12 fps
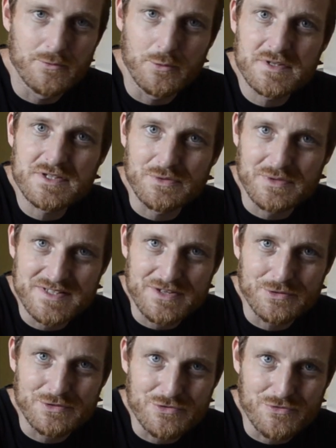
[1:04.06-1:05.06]
walks to its
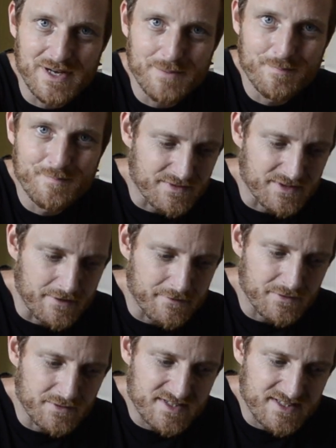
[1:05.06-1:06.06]
own drum. When I
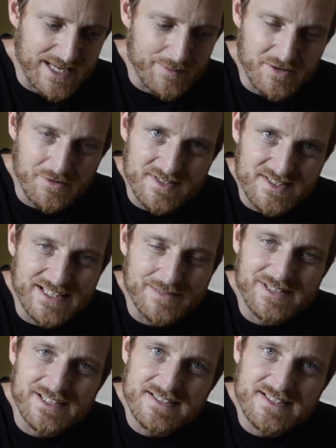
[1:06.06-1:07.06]
first came across that
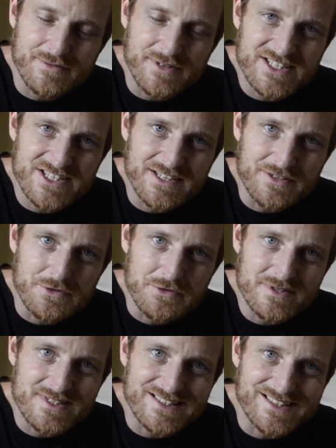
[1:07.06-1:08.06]
place, they were actually
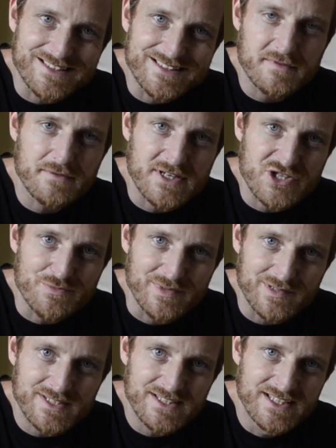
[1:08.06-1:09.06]
using fresh
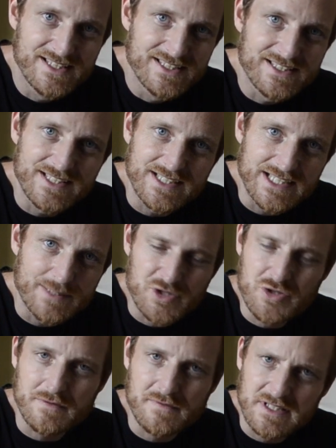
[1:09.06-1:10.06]
milk. I'm not
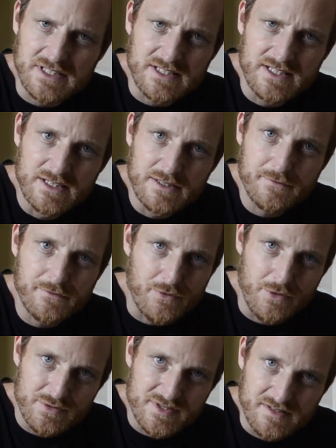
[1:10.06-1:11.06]
sure if they
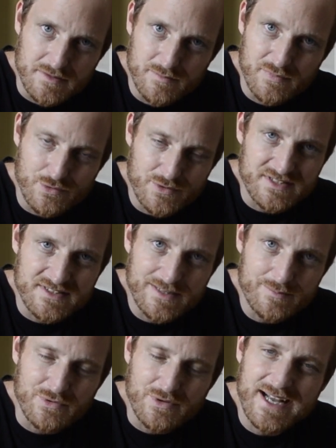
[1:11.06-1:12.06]
froze it and brought it
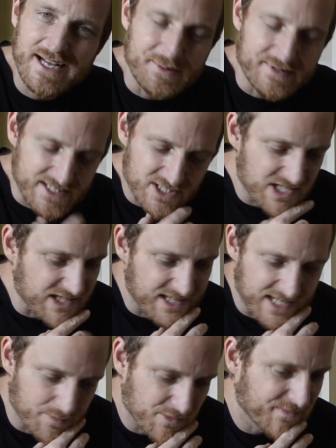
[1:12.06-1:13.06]
up or how it actually
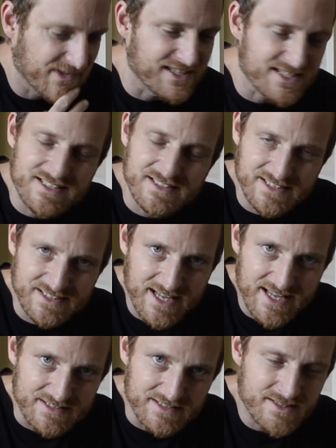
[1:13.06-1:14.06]
came to pass that they
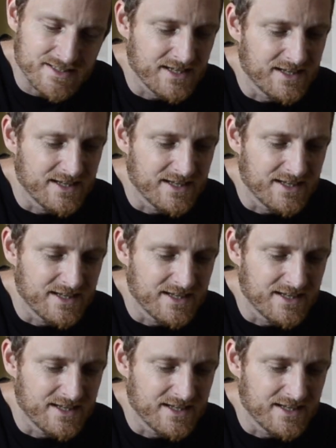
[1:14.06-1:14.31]
had it.